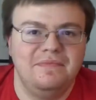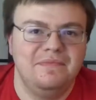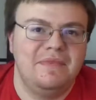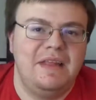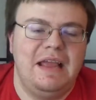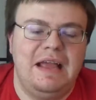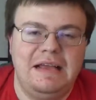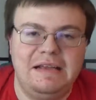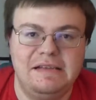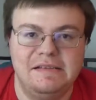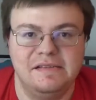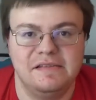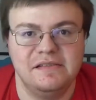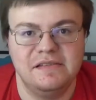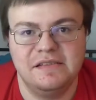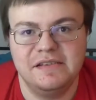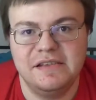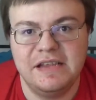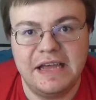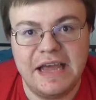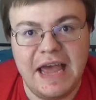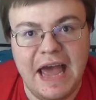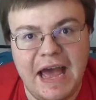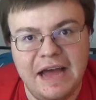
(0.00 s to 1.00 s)
As
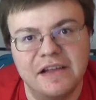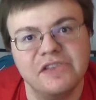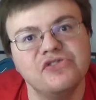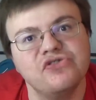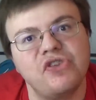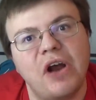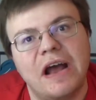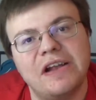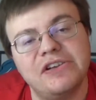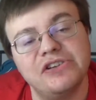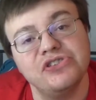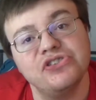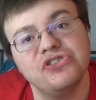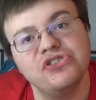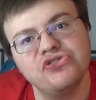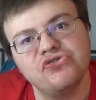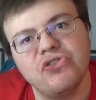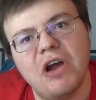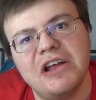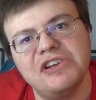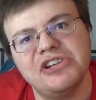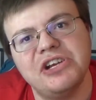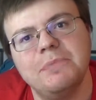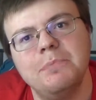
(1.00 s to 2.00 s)
the cat scratches the
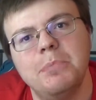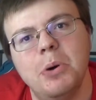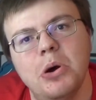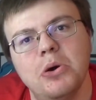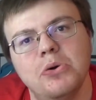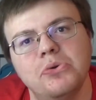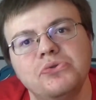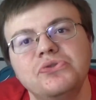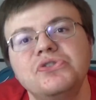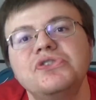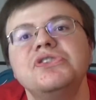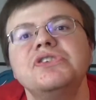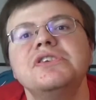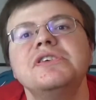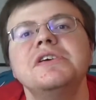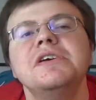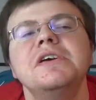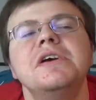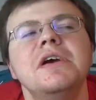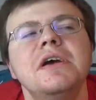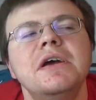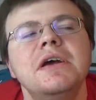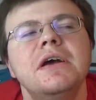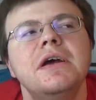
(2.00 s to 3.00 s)
scratching post.
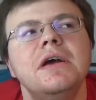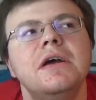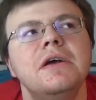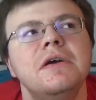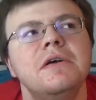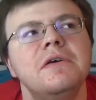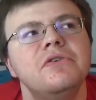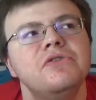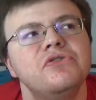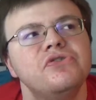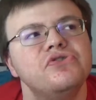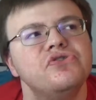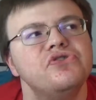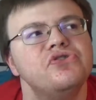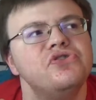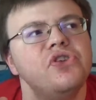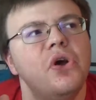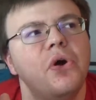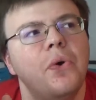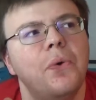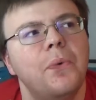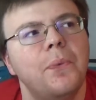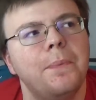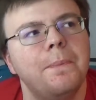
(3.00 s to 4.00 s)

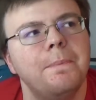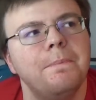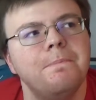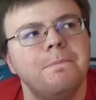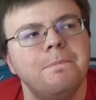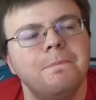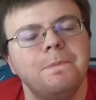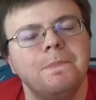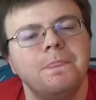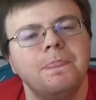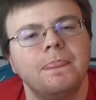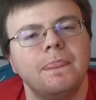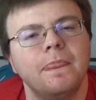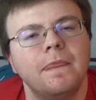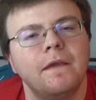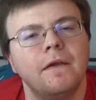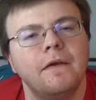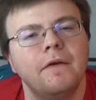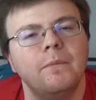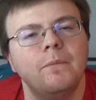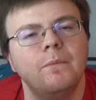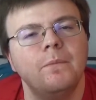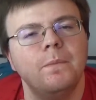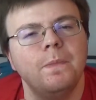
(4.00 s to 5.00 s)
So,
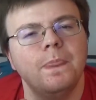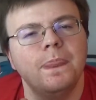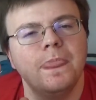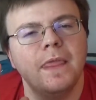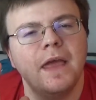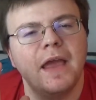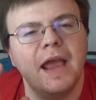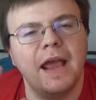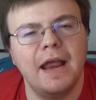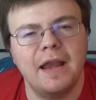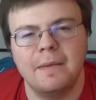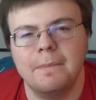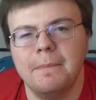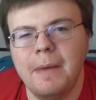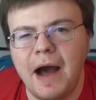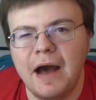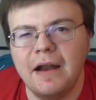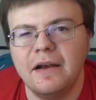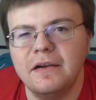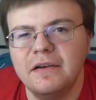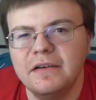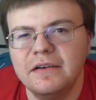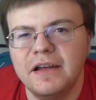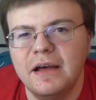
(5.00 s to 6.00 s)
in
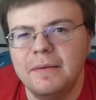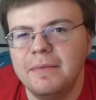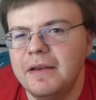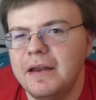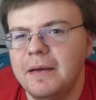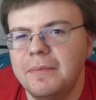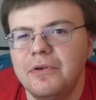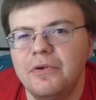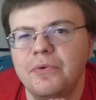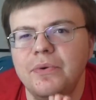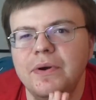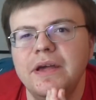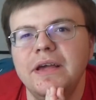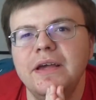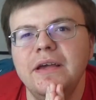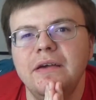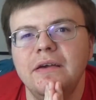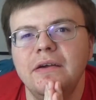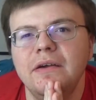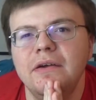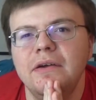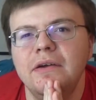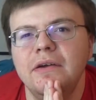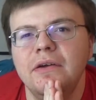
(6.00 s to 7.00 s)
modern
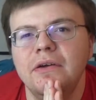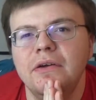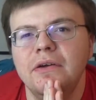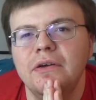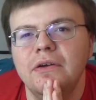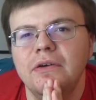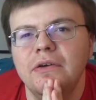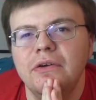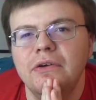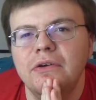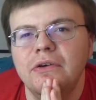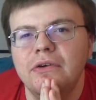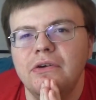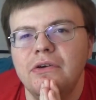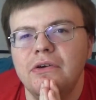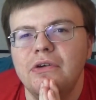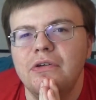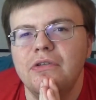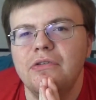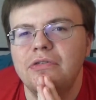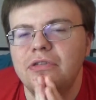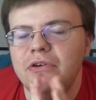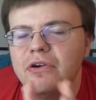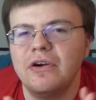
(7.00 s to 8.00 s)
WWE,
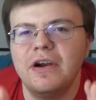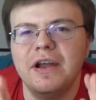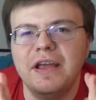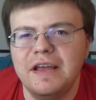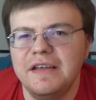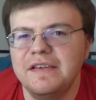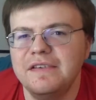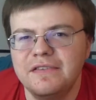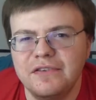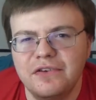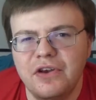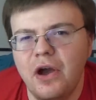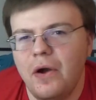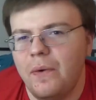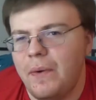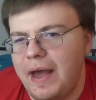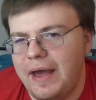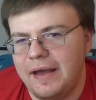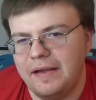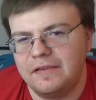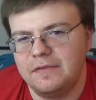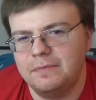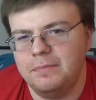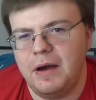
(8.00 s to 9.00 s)
there is no
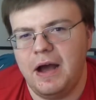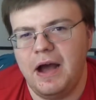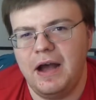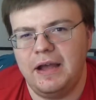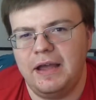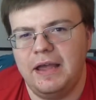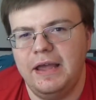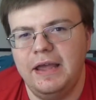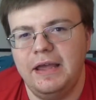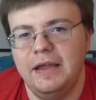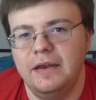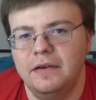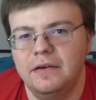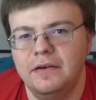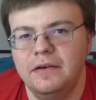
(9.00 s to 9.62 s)
X-Pac heat.